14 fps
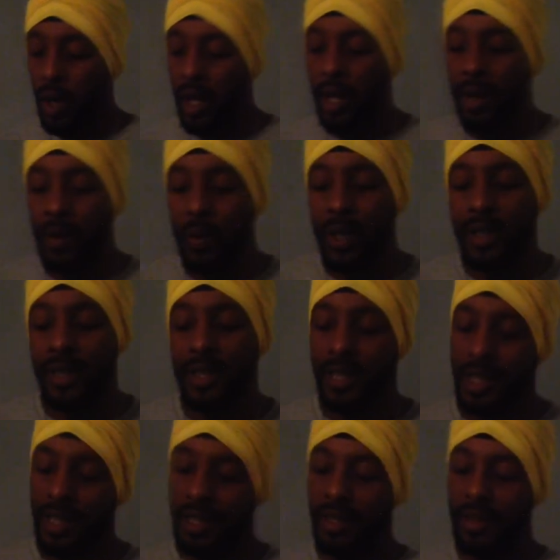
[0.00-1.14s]
here we
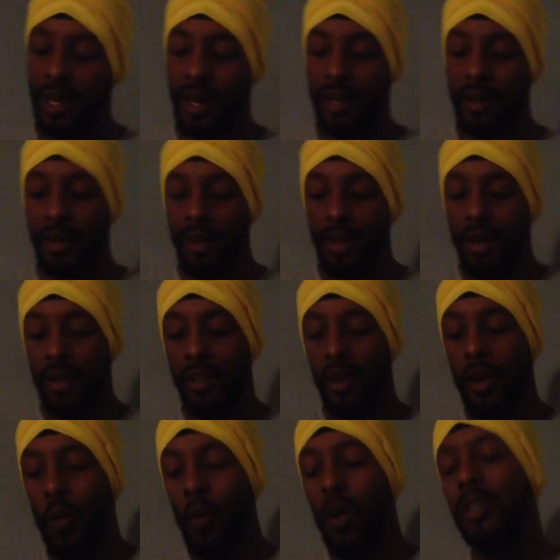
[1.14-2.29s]
see that
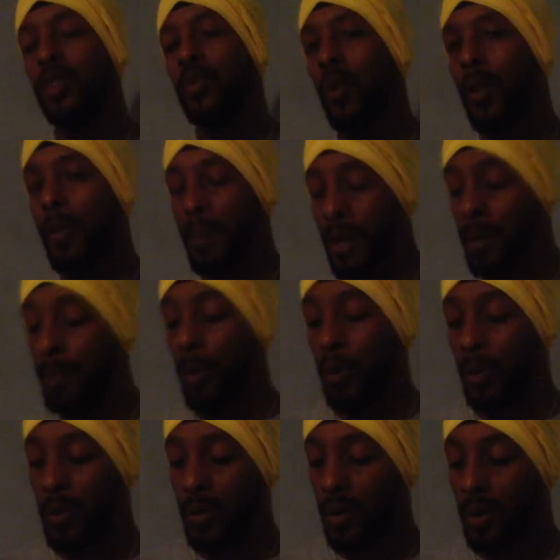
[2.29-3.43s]
there once were
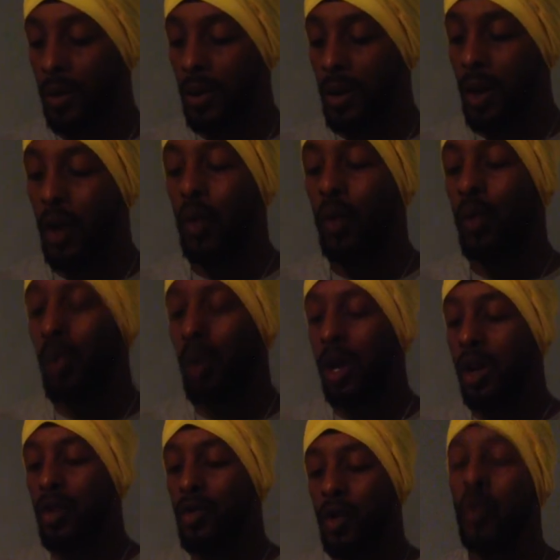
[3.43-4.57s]
people who
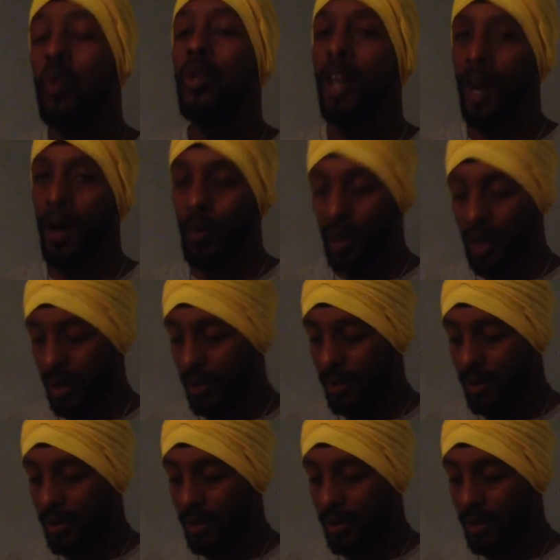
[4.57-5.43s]
knew Yahweh.